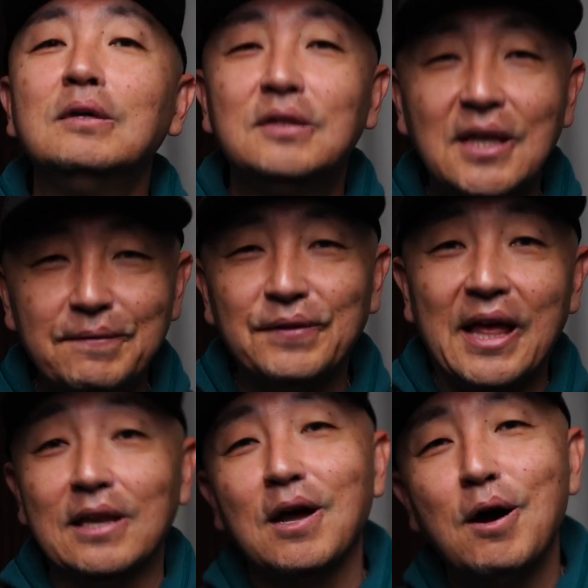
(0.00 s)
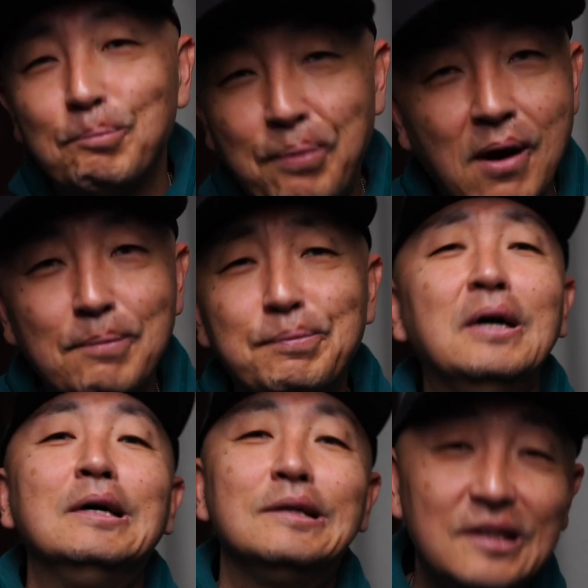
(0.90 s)
deflate, pump,
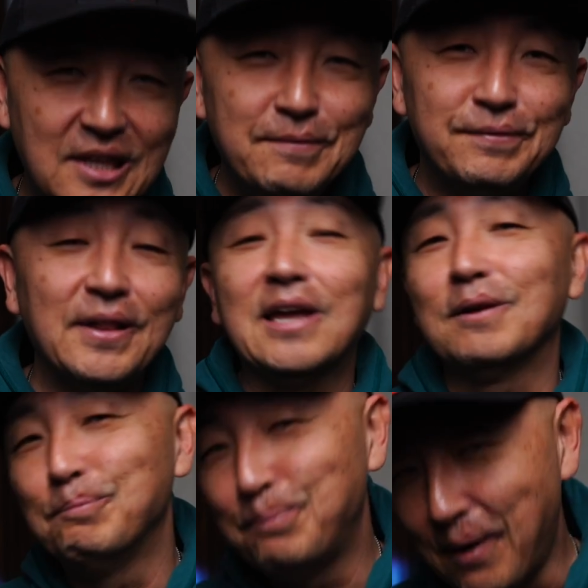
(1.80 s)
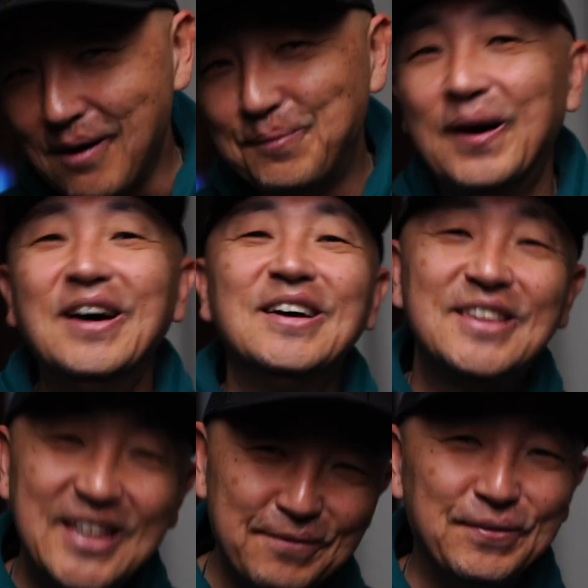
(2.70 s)
deflate, pump,
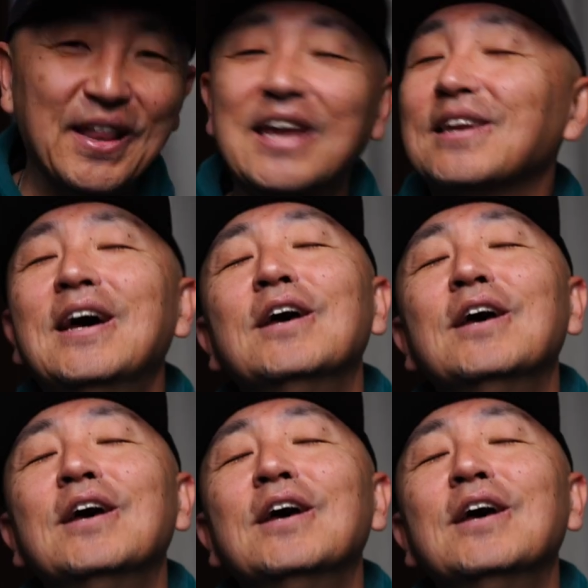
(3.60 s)
deflate.